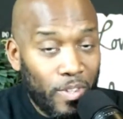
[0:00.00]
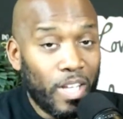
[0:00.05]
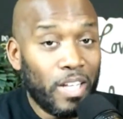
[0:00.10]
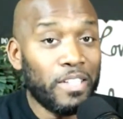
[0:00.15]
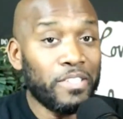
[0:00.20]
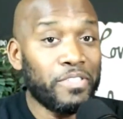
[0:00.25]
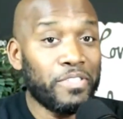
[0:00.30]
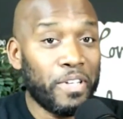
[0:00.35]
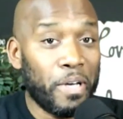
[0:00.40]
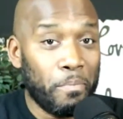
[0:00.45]

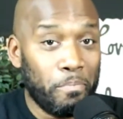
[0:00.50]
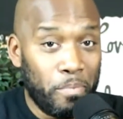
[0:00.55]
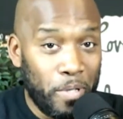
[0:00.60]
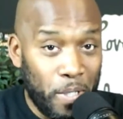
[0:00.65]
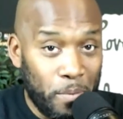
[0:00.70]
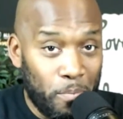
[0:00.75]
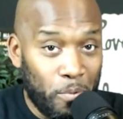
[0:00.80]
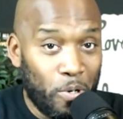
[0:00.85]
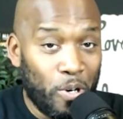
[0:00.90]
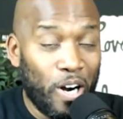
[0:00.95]
Some
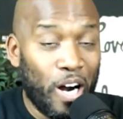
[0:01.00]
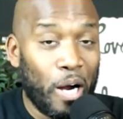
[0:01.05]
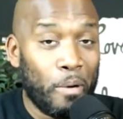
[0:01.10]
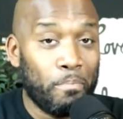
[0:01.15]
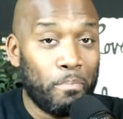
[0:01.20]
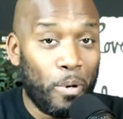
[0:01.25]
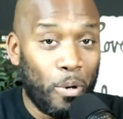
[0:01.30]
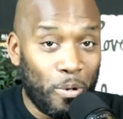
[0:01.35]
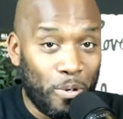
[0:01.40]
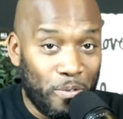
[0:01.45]
people are
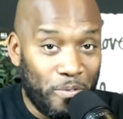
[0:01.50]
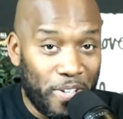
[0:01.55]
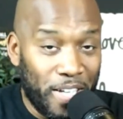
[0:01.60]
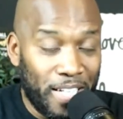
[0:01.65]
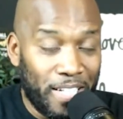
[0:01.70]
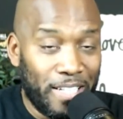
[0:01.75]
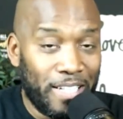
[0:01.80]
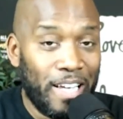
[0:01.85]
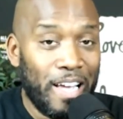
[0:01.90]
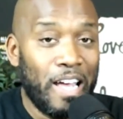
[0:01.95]

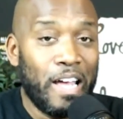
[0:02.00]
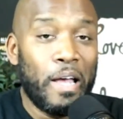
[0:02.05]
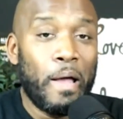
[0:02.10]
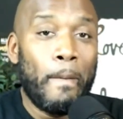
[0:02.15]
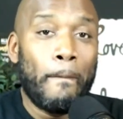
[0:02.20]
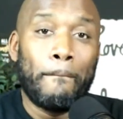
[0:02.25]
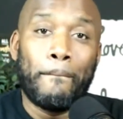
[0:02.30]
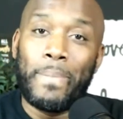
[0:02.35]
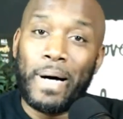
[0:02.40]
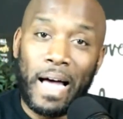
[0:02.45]
motivated
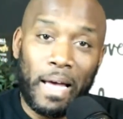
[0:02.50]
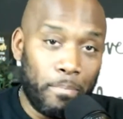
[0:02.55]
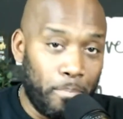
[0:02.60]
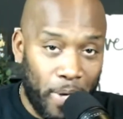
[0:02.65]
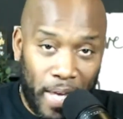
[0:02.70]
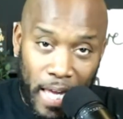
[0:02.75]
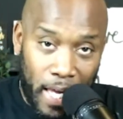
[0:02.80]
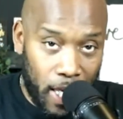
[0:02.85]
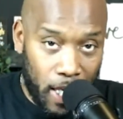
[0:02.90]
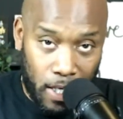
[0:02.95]
by
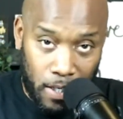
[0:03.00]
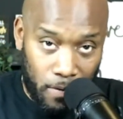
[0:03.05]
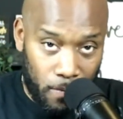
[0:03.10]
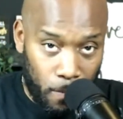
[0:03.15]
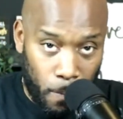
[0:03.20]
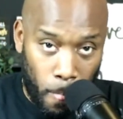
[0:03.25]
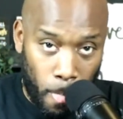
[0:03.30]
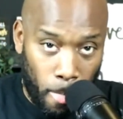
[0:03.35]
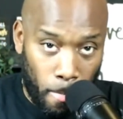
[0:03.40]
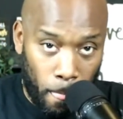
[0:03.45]
pain.
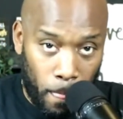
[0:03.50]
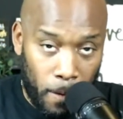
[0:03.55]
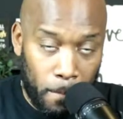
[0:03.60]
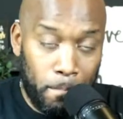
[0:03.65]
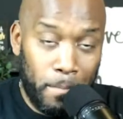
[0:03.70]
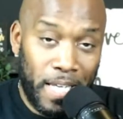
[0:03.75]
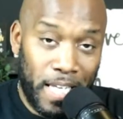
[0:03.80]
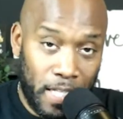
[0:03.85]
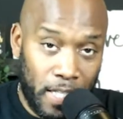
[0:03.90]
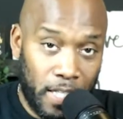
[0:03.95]

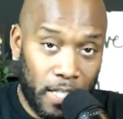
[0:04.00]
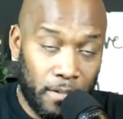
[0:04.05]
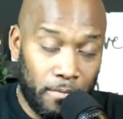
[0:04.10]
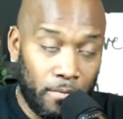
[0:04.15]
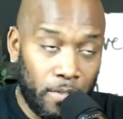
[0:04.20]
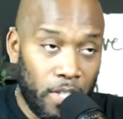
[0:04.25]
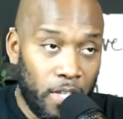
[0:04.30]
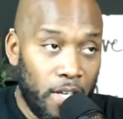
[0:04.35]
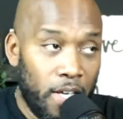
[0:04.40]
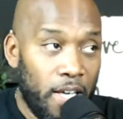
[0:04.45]

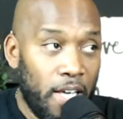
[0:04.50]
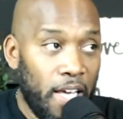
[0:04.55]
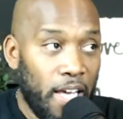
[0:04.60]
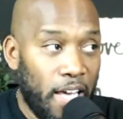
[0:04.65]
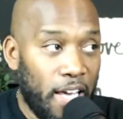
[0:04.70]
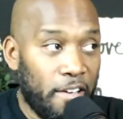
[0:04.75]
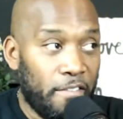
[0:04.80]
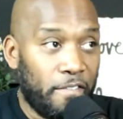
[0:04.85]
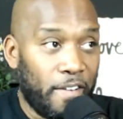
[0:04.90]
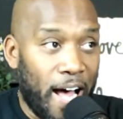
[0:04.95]
Meaning,
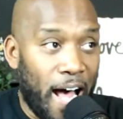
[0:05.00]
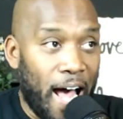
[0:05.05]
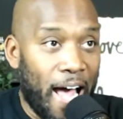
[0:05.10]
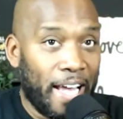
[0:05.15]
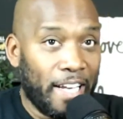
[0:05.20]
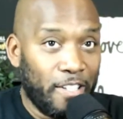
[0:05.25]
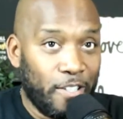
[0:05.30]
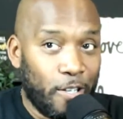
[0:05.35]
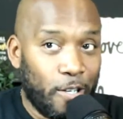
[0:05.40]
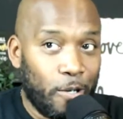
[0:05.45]
if
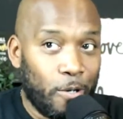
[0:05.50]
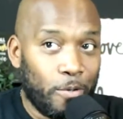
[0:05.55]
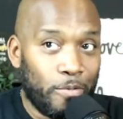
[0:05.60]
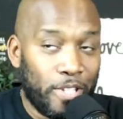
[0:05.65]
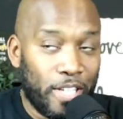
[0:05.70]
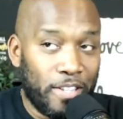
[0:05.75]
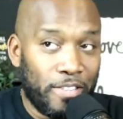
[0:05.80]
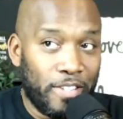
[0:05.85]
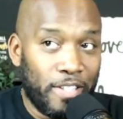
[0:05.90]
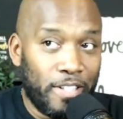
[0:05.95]
I know
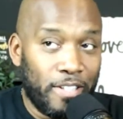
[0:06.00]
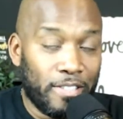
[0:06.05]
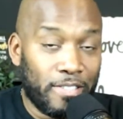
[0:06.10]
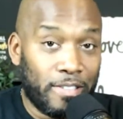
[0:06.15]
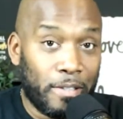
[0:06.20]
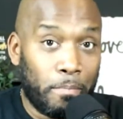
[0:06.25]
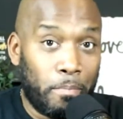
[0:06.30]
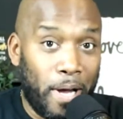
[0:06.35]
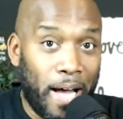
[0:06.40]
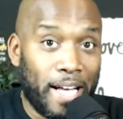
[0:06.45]
that there's
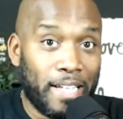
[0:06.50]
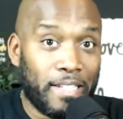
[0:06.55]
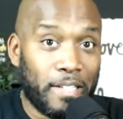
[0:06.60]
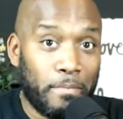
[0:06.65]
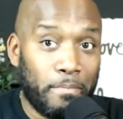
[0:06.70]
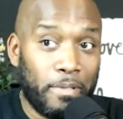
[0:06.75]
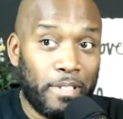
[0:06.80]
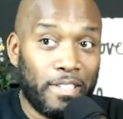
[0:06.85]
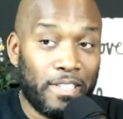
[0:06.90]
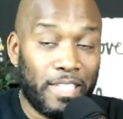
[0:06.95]
the
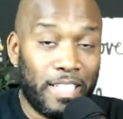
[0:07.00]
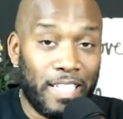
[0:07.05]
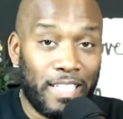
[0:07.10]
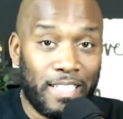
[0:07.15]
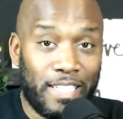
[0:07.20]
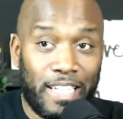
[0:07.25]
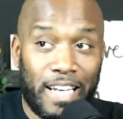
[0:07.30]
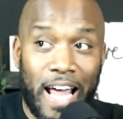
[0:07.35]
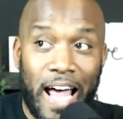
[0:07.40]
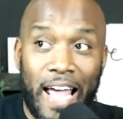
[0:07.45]
possibility
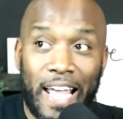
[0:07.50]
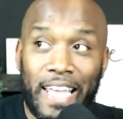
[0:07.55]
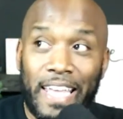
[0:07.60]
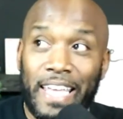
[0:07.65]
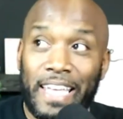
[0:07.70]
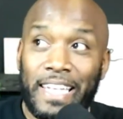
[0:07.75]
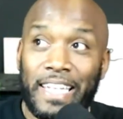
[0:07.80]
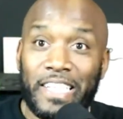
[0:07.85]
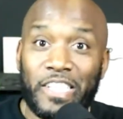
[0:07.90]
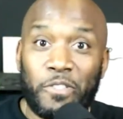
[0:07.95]
that I
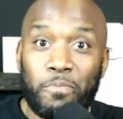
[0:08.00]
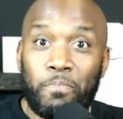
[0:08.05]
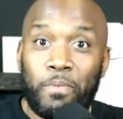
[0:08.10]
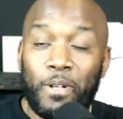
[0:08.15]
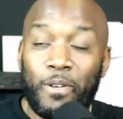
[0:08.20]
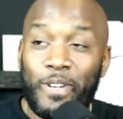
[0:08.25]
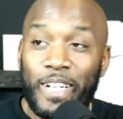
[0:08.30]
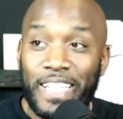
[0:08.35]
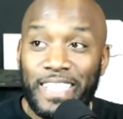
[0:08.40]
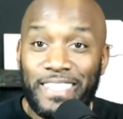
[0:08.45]
can
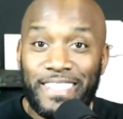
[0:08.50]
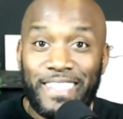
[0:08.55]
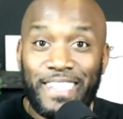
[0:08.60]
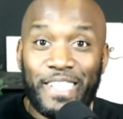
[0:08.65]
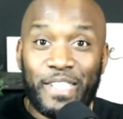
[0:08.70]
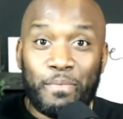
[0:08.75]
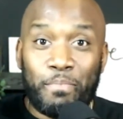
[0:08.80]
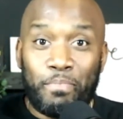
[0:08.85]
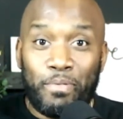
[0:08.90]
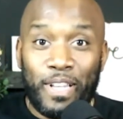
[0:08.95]
experience
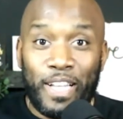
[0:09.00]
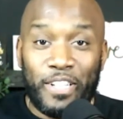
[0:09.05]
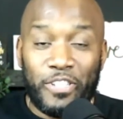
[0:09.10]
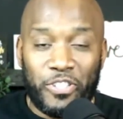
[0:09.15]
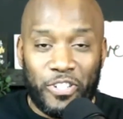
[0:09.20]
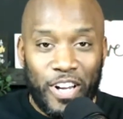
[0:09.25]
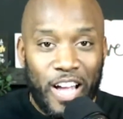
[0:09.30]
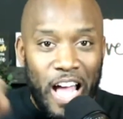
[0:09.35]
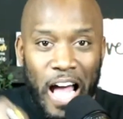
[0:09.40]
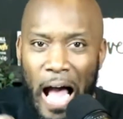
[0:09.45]
this
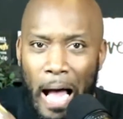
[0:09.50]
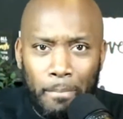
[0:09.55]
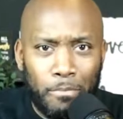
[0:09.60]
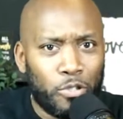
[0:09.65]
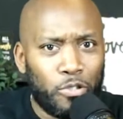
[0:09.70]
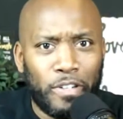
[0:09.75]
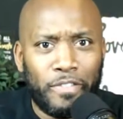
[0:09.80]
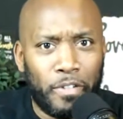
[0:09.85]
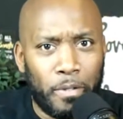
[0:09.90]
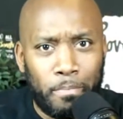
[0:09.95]
pleasure, I'm
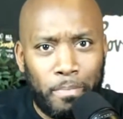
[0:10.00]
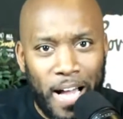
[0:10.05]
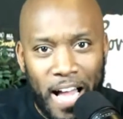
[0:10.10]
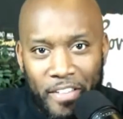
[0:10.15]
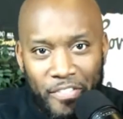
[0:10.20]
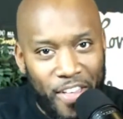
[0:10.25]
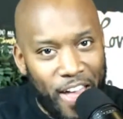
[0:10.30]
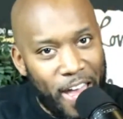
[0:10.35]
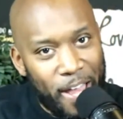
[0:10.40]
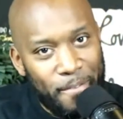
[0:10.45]
driven by
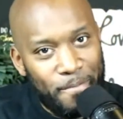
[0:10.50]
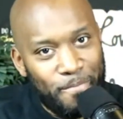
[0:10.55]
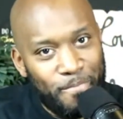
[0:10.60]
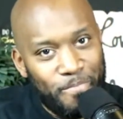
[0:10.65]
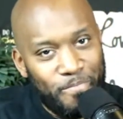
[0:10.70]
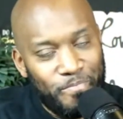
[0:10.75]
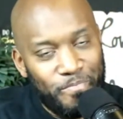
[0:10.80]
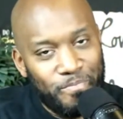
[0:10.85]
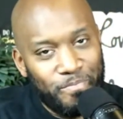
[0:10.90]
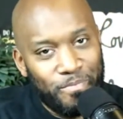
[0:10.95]
that.
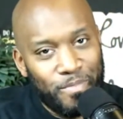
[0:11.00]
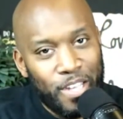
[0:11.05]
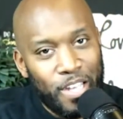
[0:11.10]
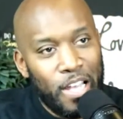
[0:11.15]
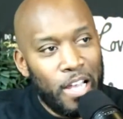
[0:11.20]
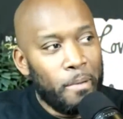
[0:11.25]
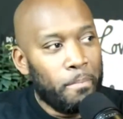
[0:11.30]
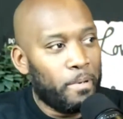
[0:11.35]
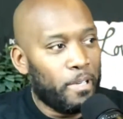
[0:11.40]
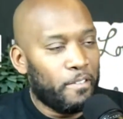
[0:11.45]

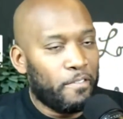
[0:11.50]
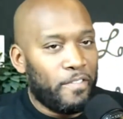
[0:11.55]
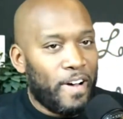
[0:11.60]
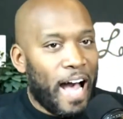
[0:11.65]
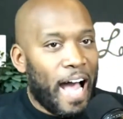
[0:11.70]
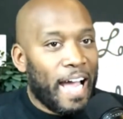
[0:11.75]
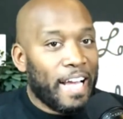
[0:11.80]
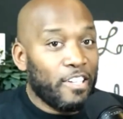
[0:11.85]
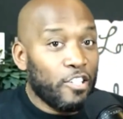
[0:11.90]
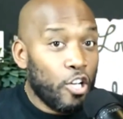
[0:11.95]
But if
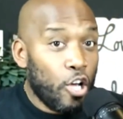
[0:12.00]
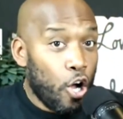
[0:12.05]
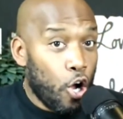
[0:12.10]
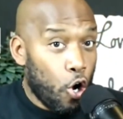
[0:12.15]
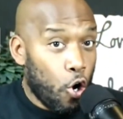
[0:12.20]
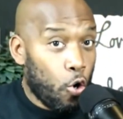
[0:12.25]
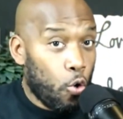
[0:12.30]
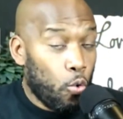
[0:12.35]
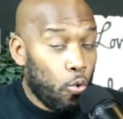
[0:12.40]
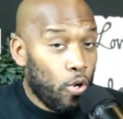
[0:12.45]
I
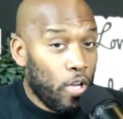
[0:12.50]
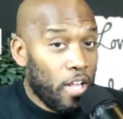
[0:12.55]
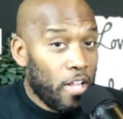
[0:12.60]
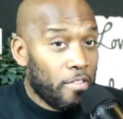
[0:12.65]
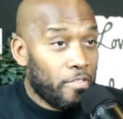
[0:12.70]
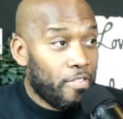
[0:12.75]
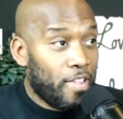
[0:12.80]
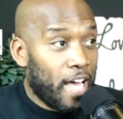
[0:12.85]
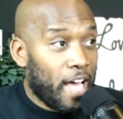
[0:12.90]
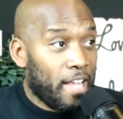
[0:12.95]
know
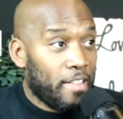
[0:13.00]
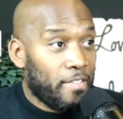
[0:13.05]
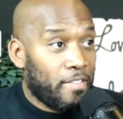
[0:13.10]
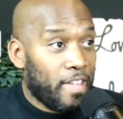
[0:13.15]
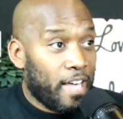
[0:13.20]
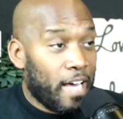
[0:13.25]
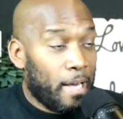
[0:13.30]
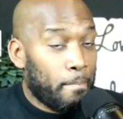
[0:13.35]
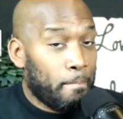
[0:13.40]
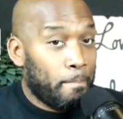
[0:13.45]

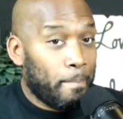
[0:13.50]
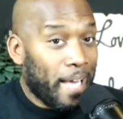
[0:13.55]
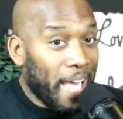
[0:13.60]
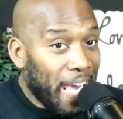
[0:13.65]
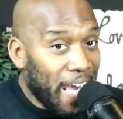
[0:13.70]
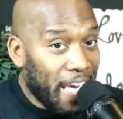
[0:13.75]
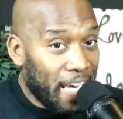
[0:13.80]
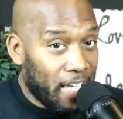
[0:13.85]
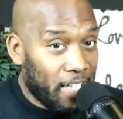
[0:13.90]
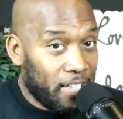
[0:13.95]
that
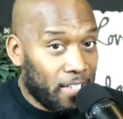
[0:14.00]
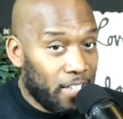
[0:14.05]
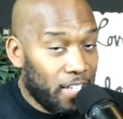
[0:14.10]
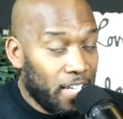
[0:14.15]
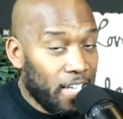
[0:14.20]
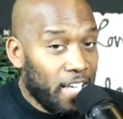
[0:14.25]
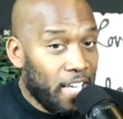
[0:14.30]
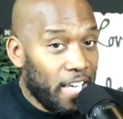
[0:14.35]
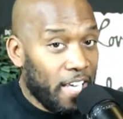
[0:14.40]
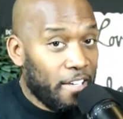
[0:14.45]
man,
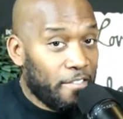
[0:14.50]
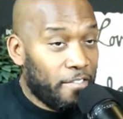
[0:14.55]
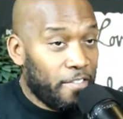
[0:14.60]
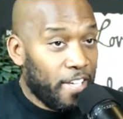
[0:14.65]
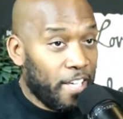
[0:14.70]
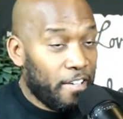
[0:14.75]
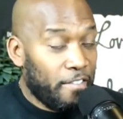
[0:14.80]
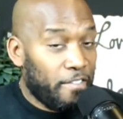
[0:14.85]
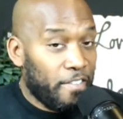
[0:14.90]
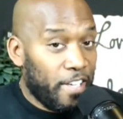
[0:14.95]

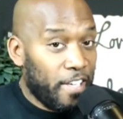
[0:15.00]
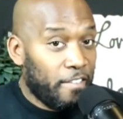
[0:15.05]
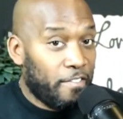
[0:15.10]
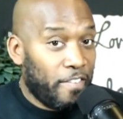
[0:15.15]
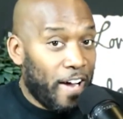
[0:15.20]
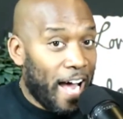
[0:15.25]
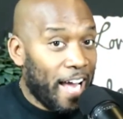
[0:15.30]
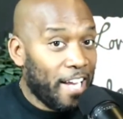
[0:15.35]
if I